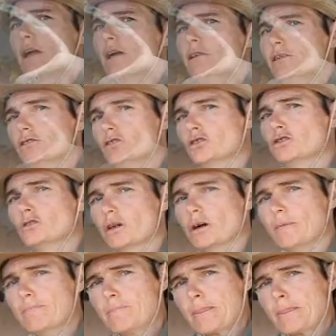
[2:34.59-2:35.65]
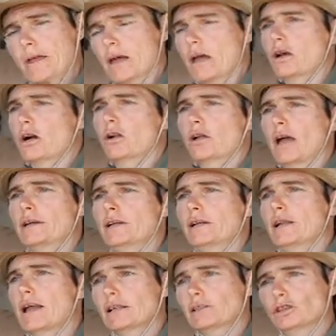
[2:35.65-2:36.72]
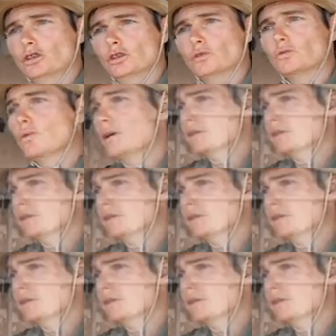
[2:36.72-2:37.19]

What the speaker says: add in sugar, and I'll add in lactogen or